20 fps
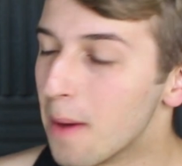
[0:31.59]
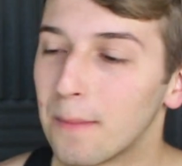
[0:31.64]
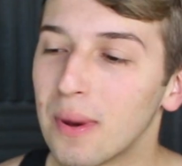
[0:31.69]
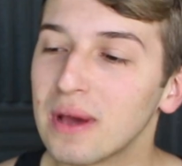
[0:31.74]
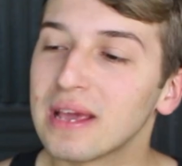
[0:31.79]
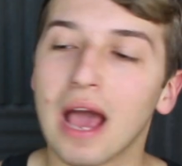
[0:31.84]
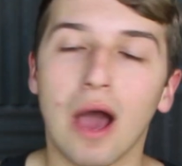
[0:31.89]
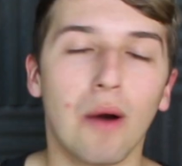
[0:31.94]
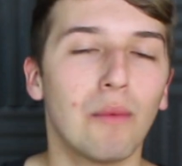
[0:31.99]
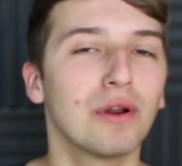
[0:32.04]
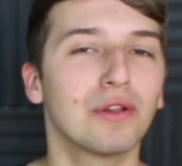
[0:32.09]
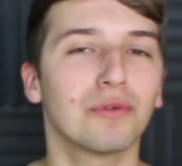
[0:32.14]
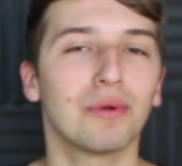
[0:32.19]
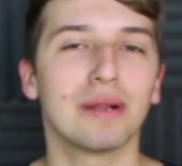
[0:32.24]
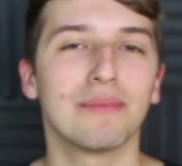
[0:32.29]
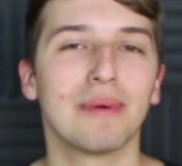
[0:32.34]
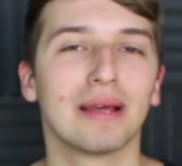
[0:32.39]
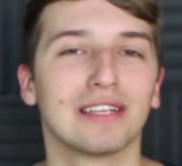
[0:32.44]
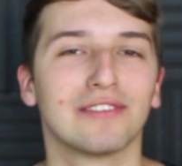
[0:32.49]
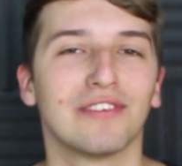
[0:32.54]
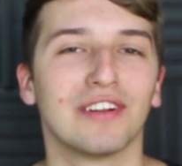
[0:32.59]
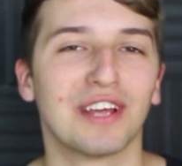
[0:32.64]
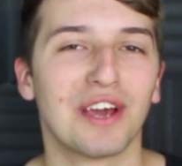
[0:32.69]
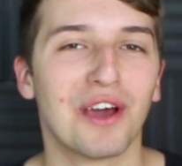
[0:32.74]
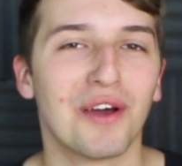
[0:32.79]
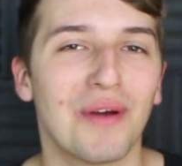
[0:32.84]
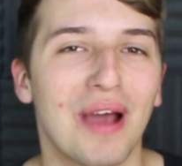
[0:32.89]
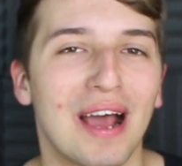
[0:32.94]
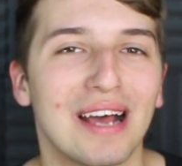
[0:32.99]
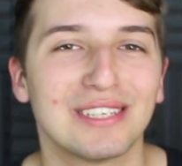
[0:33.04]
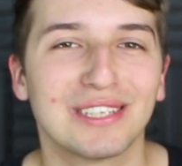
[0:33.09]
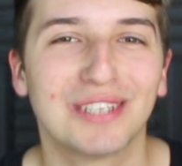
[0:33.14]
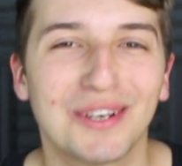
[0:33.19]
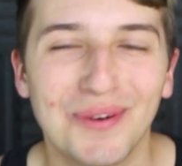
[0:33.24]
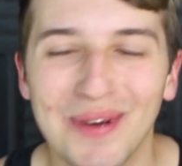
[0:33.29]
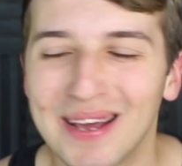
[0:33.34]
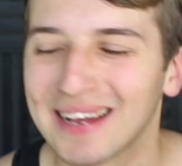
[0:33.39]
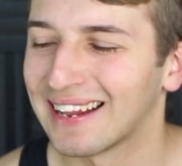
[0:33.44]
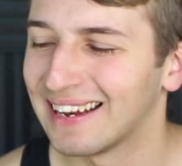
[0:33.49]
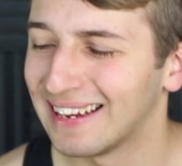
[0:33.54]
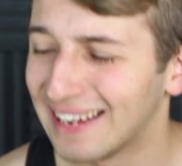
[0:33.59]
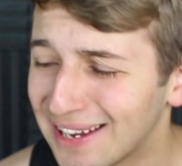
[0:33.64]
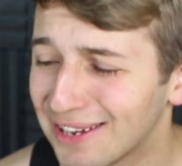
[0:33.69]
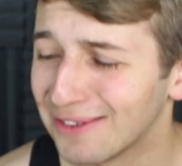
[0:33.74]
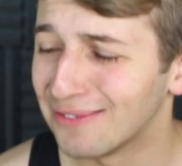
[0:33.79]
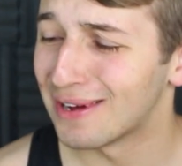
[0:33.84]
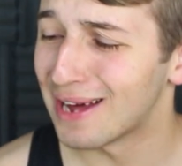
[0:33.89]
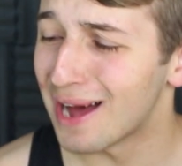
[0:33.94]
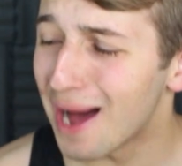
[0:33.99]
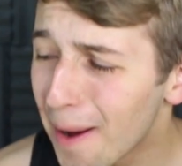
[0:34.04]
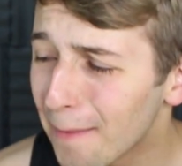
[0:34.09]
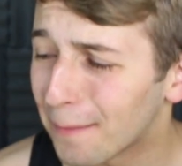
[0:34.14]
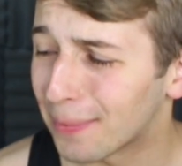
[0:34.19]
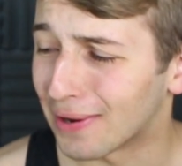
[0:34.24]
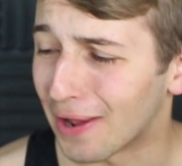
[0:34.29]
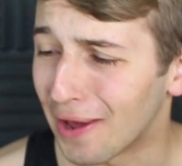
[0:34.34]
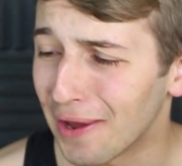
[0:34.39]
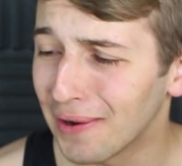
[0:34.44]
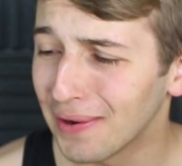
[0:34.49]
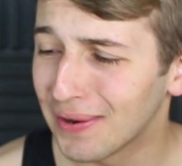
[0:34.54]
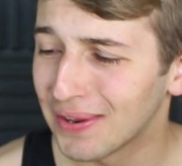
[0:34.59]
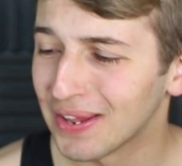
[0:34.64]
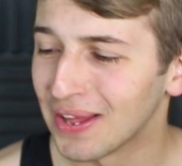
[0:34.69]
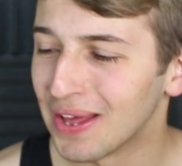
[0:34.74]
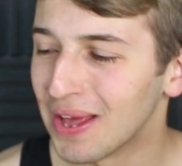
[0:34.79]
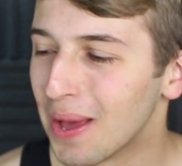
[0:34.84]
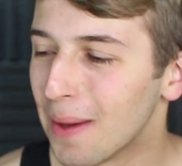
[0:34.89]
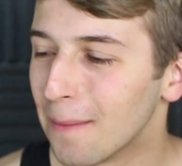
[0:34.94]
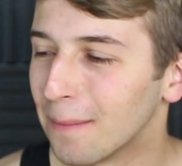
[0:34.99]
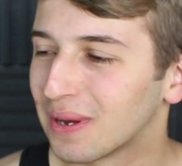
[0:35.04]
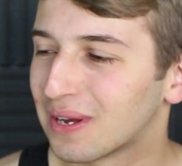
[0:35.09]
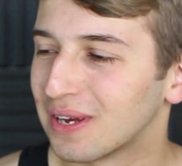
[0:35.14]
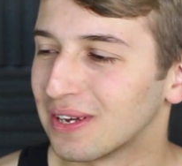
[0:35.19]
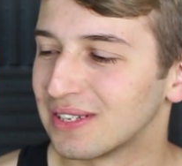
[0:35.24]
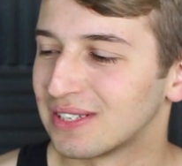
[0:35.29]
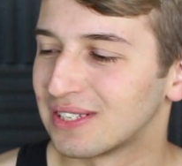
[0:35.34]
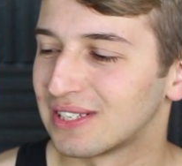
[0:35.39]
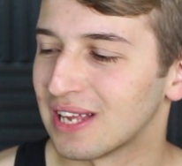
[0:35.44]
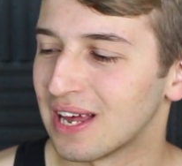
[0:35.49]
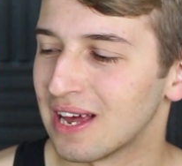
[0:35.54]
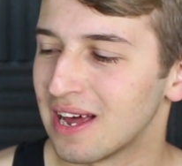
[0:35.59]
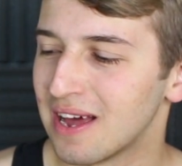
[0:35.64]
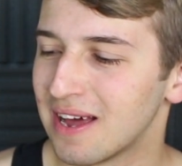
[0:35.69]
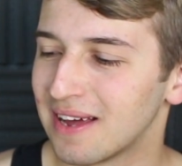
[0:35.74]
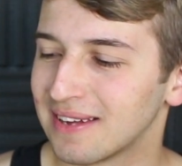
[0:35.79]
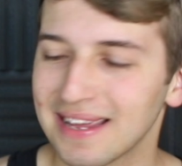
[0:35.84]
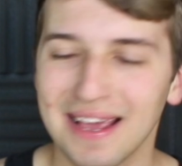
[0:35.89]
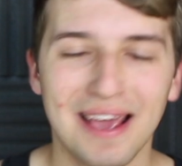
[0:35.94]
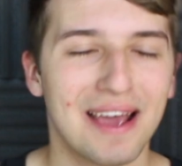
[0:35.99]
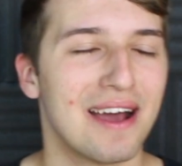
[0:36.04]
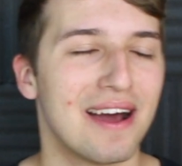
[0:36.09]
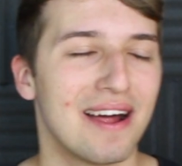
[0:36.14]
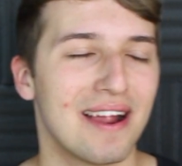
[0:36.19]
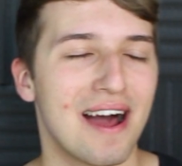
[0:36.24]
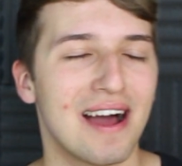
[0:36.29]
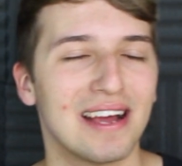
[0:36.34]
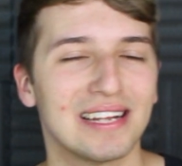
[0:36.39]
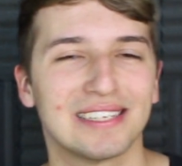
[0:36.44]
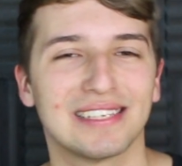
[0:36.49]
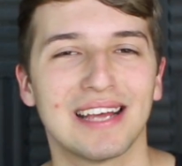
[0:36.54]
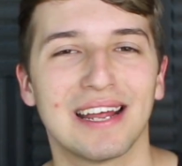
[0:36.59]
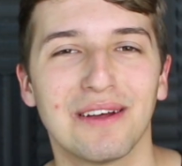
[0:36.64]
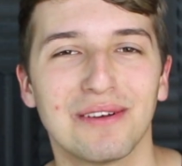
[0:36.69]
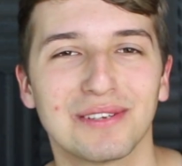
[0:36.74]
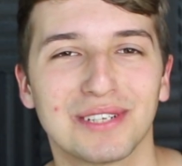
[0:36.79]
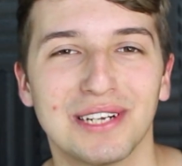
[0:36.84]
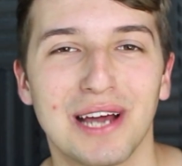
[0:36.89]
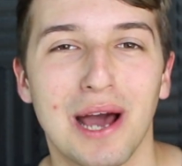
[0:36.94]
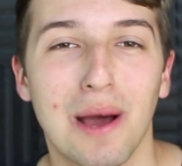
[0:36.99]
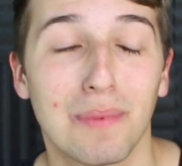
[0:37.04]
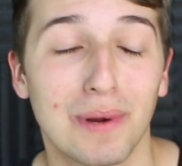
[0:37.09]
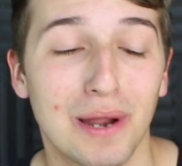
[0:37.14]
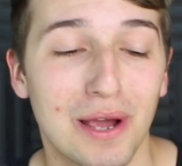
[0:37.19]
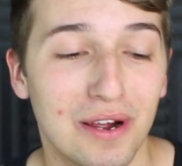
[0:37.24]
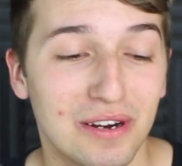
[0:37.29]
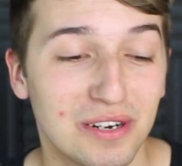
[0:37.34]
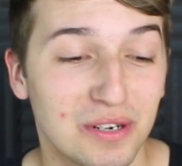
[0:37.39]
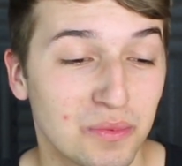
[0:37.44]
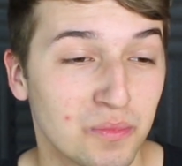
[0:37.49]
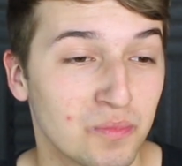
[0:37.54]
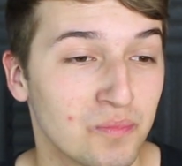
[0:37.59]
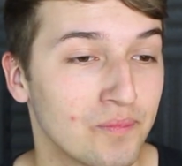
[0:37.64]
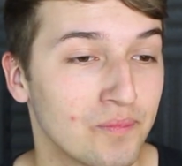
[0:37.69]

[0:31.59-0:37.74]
But yeah, I wanted to quickly make this video as a quick little update because, yeah, I said I was going to upload.